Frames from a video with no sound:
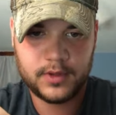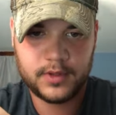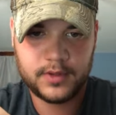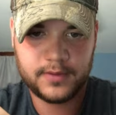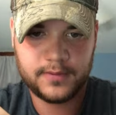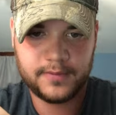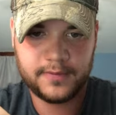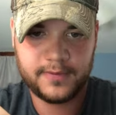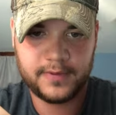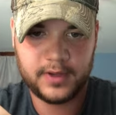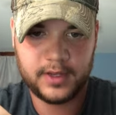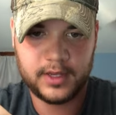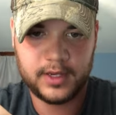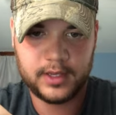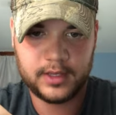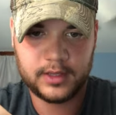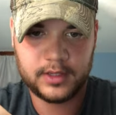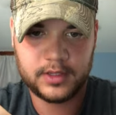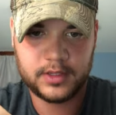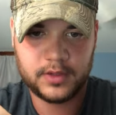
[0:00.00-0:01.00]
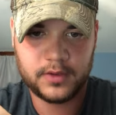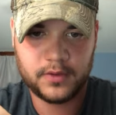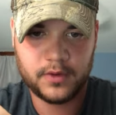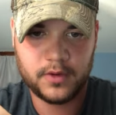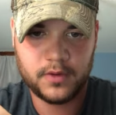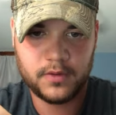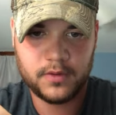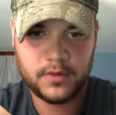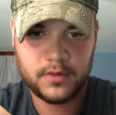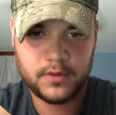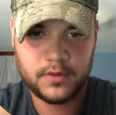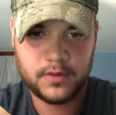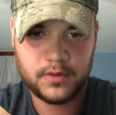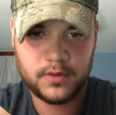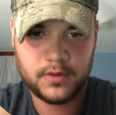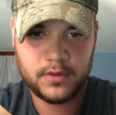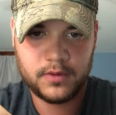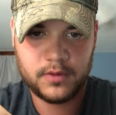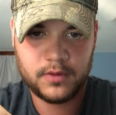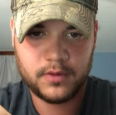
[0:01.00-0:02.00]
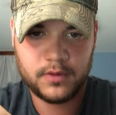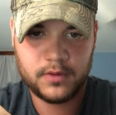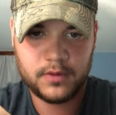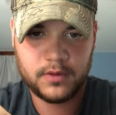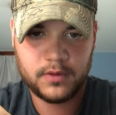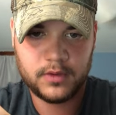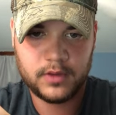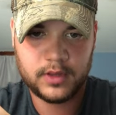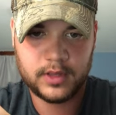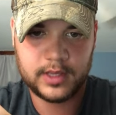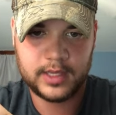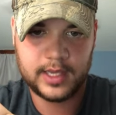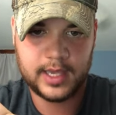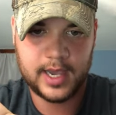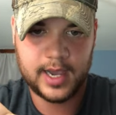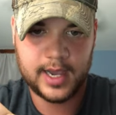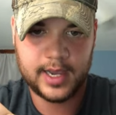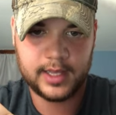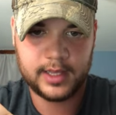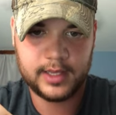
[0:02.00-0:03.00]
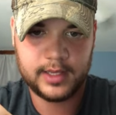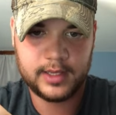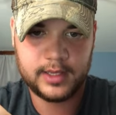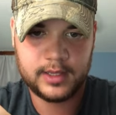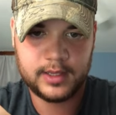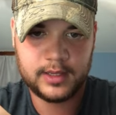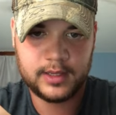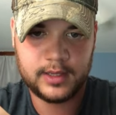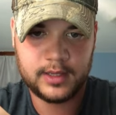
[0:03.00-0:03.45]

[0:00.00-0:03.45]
So feeding this through the eyelet.